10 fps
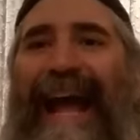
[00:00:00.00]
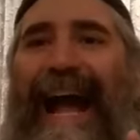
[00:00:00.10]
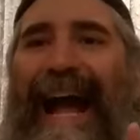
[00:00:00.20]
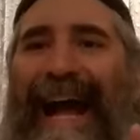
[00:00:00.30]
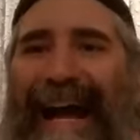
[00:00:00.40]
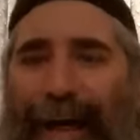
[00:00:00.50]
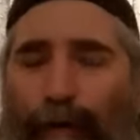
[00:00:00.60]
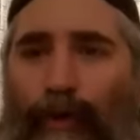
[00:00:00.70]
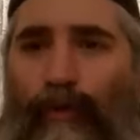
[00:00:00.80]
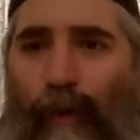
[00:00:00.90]

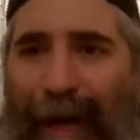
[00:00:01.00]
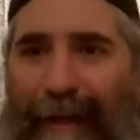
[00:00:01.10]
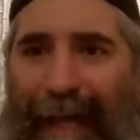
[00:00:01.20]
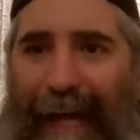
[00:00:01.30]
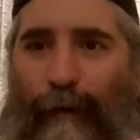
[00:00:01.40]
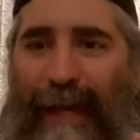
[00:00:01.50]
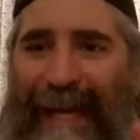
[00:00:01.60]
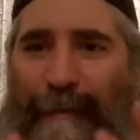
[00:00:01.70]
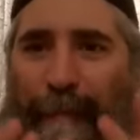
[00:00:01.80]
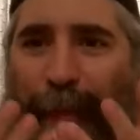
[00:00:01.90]
How do I now
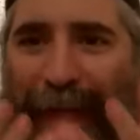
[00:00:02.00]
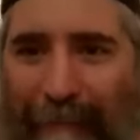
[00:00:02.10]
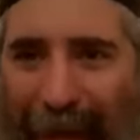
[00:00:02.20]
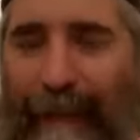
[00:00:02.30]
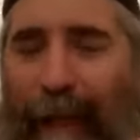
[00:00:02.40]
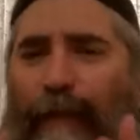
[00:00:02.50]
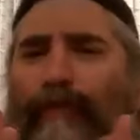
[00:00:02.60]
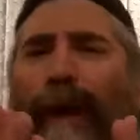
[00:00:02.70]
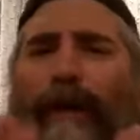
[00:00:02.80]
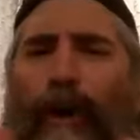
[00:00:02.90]
implement? How
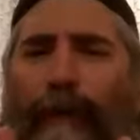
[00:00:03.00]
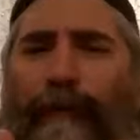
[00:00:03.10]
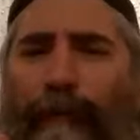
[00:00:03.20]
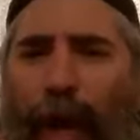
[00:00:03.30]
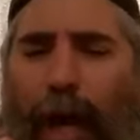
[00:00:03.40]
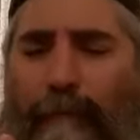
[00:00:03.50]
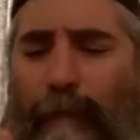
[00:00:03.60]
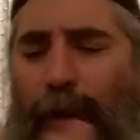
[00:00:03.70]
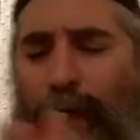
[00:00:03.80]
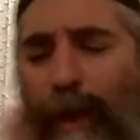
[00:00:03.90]
do I go
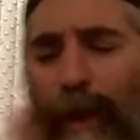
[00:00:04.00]
from